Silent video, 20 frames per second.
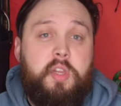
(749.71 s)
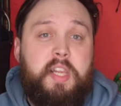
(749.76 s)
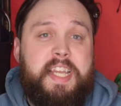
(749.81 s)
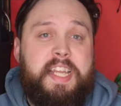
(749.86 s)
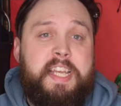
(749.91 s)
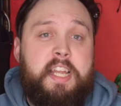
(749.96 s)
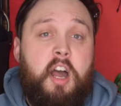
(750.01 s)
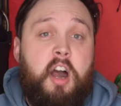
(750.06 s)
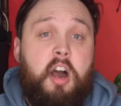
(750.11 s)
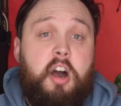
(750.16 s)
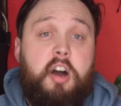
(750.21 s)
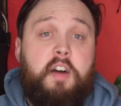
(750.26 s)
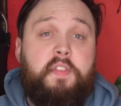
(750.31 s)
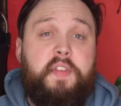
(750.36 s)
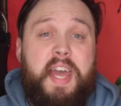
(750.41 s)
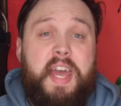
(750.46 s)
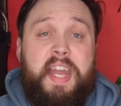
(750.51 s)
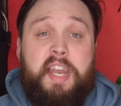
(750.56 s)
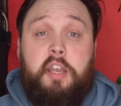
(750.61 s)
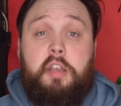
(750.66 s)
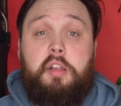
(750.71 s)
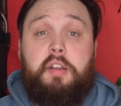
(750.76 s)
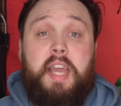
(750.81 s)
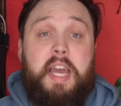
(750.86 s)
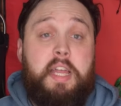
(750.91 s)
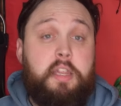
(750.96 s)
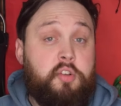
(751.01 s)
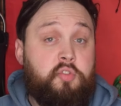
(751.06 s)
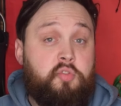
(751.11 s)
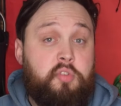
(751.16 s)
in half and look
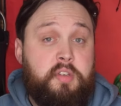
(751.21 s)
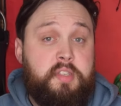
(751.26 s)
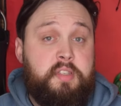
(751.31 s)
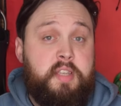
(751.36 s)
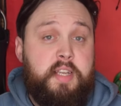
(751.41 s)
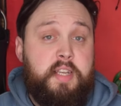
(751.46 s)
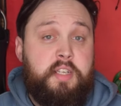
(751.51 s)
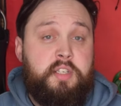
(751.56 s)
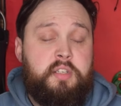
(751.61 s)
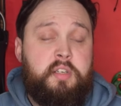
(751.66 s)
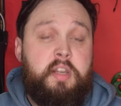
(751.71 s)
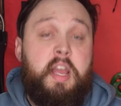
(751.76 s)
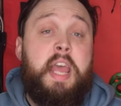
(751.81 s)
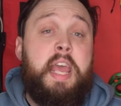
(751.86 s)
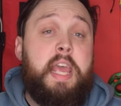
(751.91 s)
at the cross section,